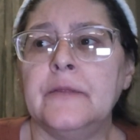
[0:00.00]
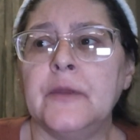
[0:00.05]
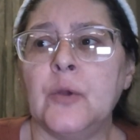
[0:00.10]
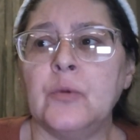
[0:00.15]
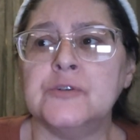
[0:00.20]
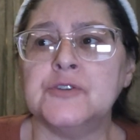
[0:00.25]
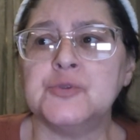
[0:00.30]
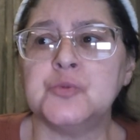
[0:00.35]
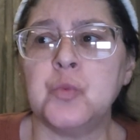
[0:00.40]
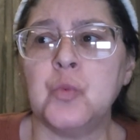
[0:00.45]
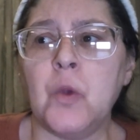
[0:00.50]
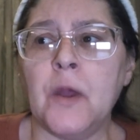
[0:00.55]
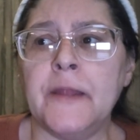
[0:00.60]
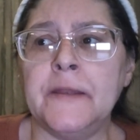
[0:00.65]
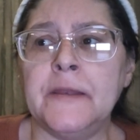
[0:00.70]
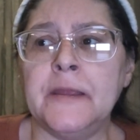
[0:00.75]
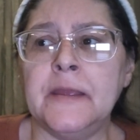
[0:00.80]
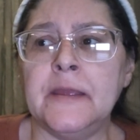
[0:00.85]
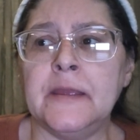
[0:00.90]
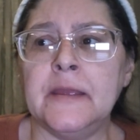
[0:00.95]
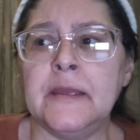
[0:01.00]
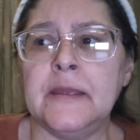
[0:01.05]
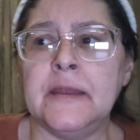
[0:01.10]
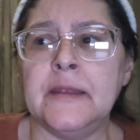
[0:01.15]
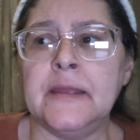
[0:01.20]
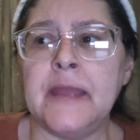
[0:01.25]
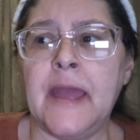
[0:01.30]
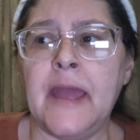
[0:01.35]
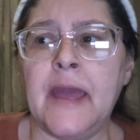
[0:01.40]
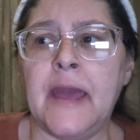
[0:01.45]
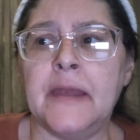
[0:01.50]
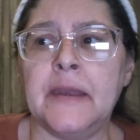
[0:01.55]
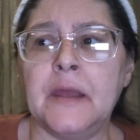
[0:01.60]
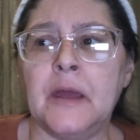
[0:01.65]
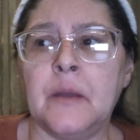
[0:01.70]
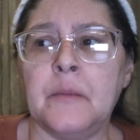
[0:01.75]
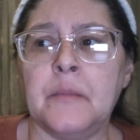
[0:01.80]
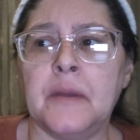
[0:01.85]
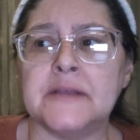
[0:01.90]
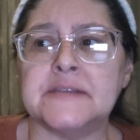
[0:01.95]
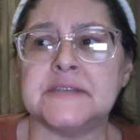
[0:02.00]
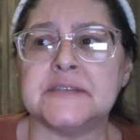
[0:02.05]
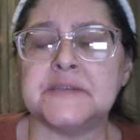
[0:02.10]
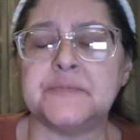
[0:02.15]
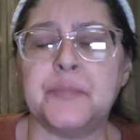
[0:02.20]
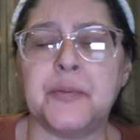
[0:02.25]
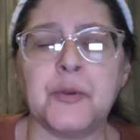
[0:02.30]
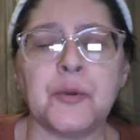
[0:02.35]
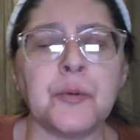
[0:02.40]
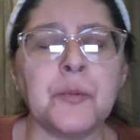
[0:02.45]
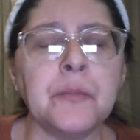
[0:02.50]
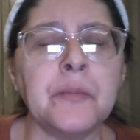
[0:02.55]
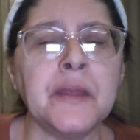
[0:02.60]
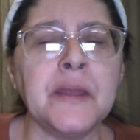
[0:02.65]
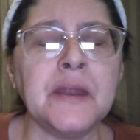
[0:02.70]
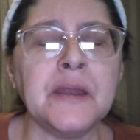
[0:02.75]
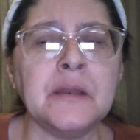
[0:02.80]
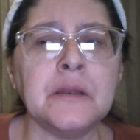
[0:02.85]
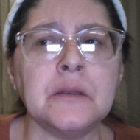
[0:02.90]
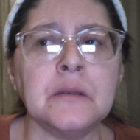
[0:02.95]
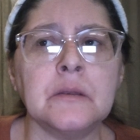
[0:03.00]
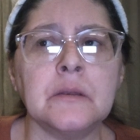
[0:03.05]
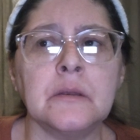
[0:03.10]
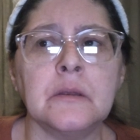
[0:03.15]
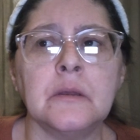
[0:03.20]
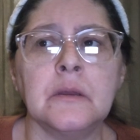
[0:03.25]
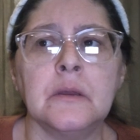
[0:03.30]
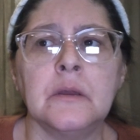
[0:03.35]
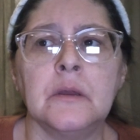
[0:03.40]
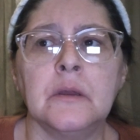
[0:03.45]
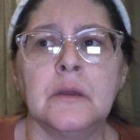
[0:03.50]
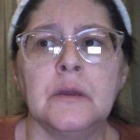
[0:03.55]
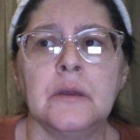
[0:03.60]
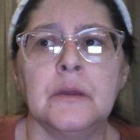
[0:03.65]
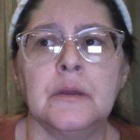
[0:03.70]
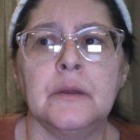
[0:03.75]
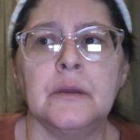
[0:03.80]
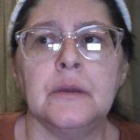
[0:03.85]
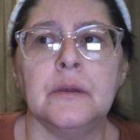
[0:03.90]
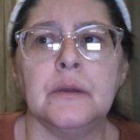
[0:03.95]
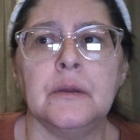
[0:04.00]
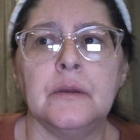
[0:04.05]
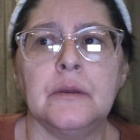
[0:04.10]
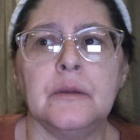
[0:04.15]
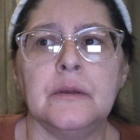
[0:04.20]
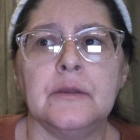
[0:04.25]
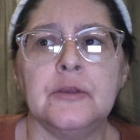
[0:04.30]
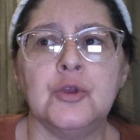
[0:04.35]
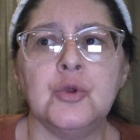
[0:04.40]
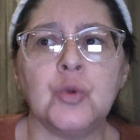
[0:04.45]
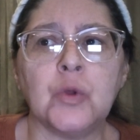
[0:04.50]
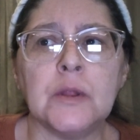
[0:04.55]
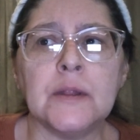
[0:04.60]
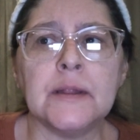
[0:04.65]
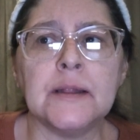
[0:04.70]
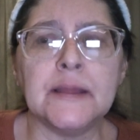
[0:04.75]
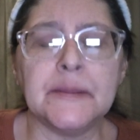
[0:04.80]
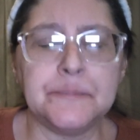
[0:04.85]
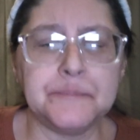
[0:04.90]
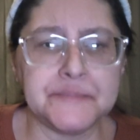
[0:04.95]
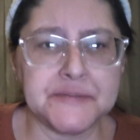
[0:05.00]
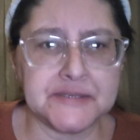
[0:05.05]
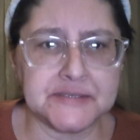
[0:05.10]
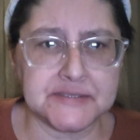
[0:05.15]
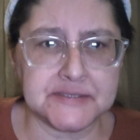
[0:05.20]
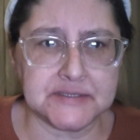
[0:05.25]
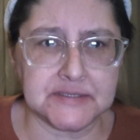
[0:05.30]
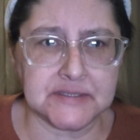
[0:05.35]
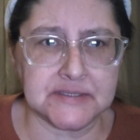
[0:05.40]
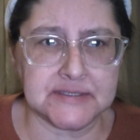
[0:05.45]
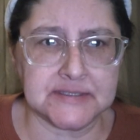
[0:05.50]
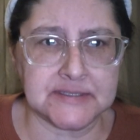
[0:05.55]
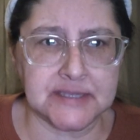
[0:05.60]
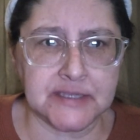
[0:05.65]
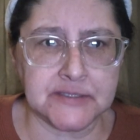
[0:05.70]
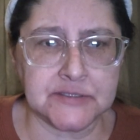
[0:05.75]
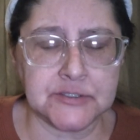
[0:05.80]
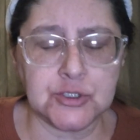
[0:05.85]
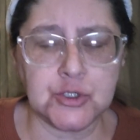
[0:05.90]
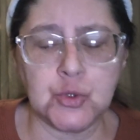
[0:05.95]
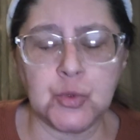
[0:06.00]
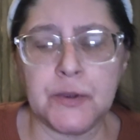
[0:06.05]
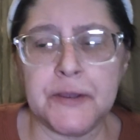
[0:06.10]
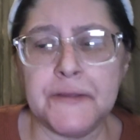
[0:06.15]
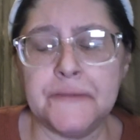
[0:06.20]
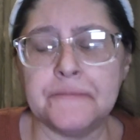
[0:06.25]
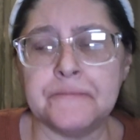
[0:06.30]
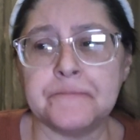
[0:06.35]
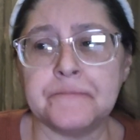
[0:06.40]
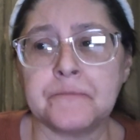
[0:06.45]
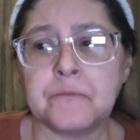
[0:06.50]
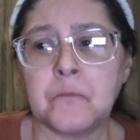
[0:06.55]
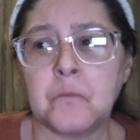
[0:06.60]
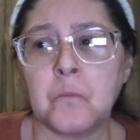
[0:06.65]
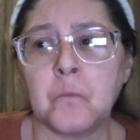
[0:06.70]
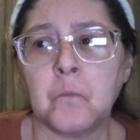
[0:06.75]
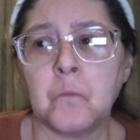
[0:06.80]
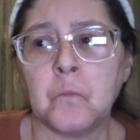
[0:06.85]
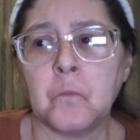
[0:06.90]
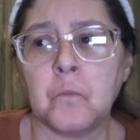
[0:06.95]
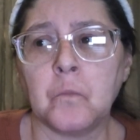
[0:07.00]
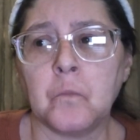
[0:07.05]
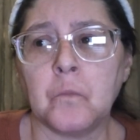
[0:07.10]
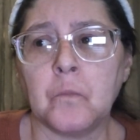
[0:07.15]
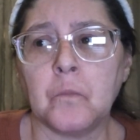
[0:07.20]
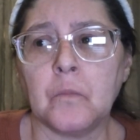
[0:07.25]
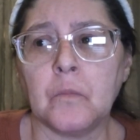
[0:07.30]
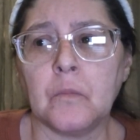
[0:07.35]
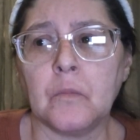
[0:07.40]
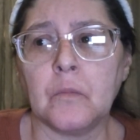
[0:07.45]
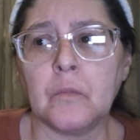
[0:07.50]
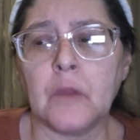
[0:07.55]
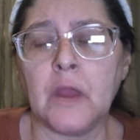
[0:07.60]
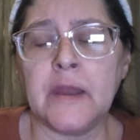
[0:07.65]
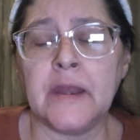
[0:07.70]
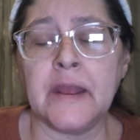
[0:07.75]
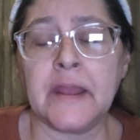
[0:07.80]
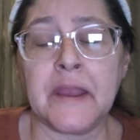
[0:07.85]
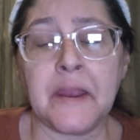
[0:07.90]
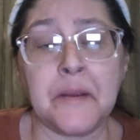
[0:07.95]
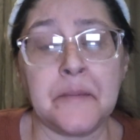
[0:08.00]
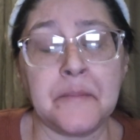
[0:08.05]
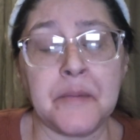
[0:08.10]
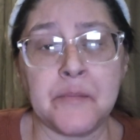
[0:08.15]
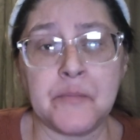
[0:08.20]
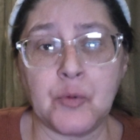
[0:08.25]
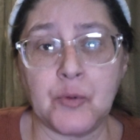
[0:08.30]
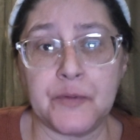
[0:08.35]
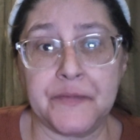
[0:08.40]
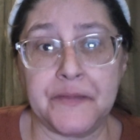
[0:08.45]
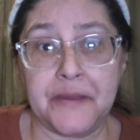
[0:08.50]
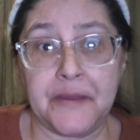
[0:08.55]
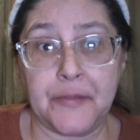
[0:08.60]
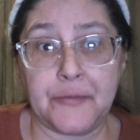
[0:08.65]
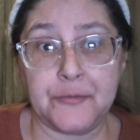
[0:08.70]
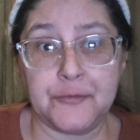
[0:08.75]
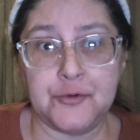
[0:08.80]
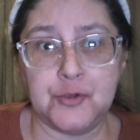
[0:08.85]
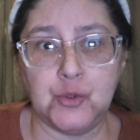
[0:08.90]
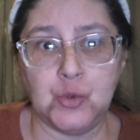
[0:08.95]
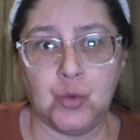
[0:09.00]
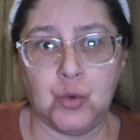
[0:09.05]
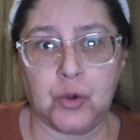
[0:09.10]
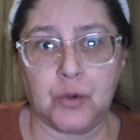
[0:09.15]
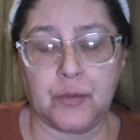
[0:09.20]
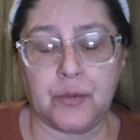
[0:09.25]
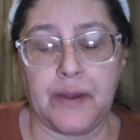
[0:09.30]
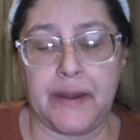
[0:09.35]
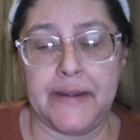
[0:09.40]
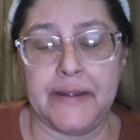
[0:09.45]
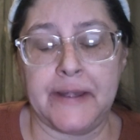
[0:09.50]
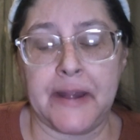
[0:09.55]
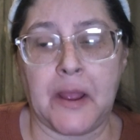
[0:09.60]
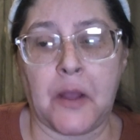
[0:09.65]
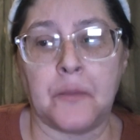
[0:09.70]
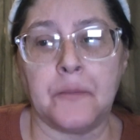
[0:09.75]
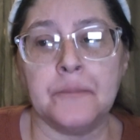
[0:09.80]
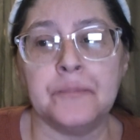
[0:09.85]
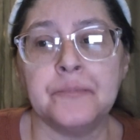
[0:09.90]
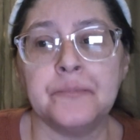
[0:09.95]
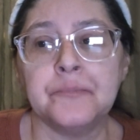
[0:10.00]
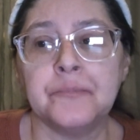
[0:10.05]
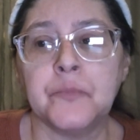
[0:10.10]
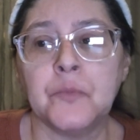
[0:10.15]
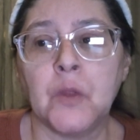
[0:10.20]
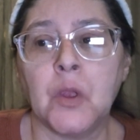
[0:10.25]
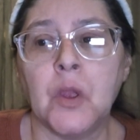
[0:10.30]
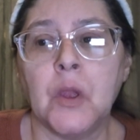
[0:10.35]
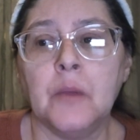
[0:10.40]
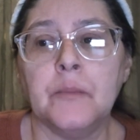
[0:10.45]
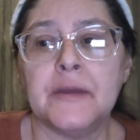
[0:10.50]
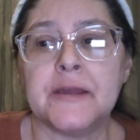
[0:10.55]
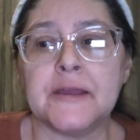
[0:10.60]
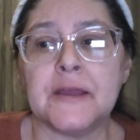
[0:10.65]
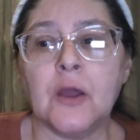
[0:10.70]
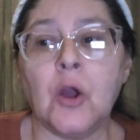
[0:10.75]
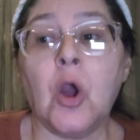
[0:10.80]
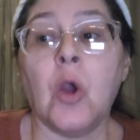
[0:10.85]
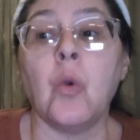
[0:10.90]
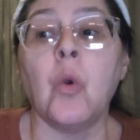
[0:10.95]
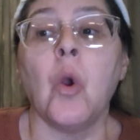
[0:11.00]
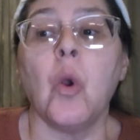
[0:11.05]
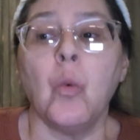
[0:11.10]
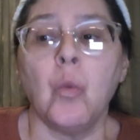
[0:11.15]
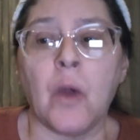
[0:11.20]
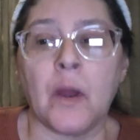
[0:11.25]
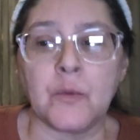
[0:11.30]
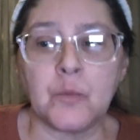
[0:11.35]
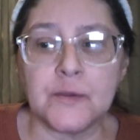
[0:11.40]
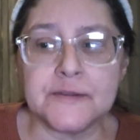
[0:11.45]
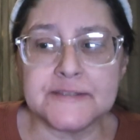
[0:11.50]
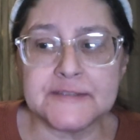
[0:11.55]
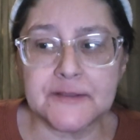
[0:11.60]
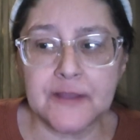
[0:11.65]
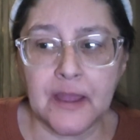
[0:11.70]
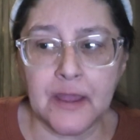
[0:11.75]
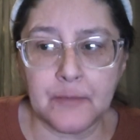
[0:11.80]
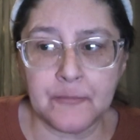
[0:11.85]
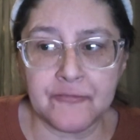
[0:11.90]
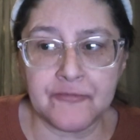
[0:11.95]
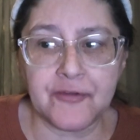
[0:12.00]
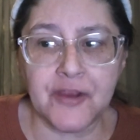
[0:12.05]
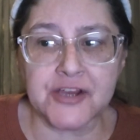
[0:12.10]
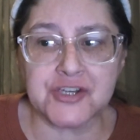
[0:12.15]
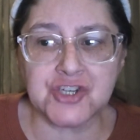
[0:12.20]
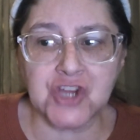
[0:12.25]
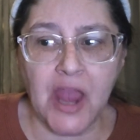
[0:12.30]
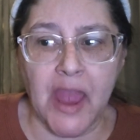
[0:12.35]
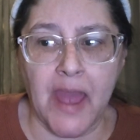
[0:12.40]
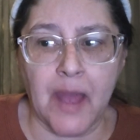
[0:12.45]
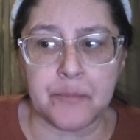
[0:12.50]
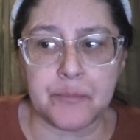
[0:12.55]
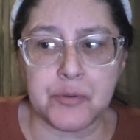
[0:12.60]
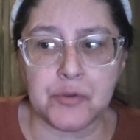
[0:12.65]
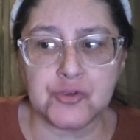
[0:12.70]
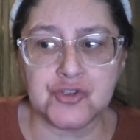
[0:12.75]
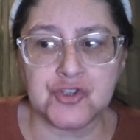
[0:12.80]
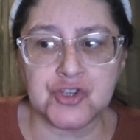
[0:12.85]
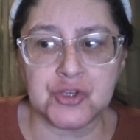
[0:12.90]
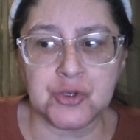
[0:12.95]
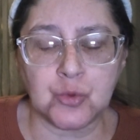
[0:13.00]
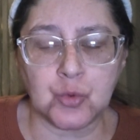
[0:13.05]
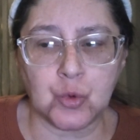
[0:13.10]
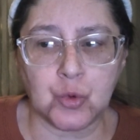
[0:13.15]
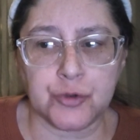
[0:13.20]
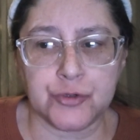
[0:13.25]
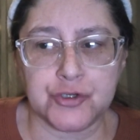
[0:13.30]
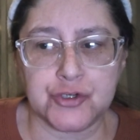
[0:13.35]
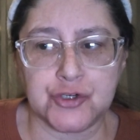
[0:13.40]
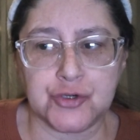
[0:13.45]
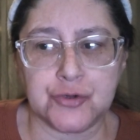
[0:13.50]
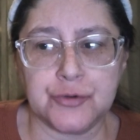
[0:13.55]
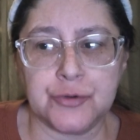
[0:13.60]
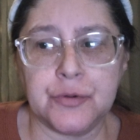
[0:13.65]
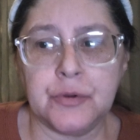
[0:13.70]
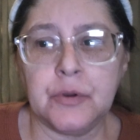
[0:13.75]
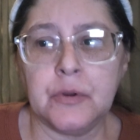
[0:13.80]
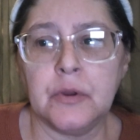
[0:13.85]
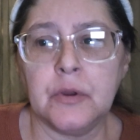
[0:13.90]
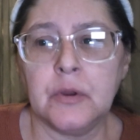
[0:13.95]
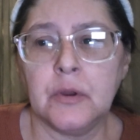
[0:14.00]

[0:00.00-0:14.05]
There was one, it had a spearmint eucalyptus scent to it. And I can't remember what the other two were right now. But, oh, one was Fresh Apples and Orchard.